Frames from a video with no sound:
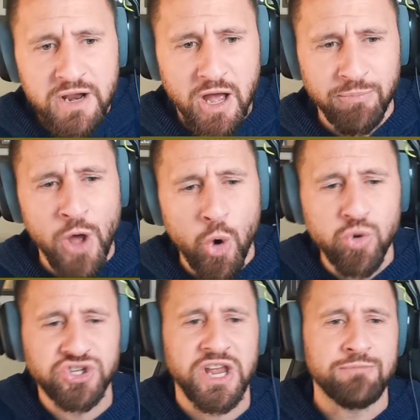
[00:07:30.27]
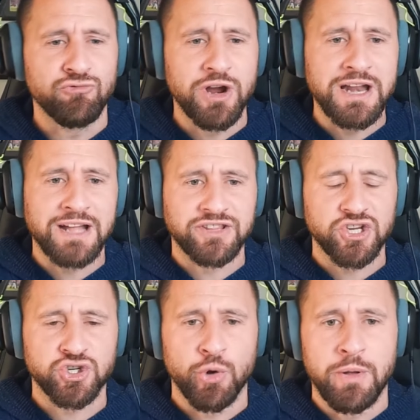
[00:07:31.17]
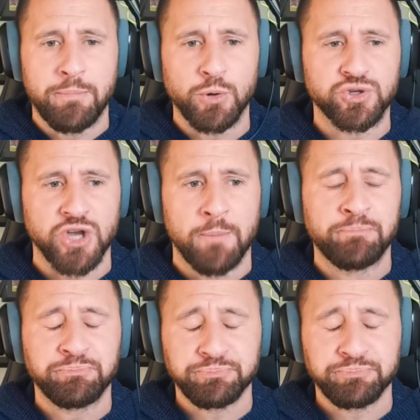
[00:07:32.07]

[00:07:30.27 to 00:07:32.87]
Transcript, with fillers: And no team really had their shooting boots on.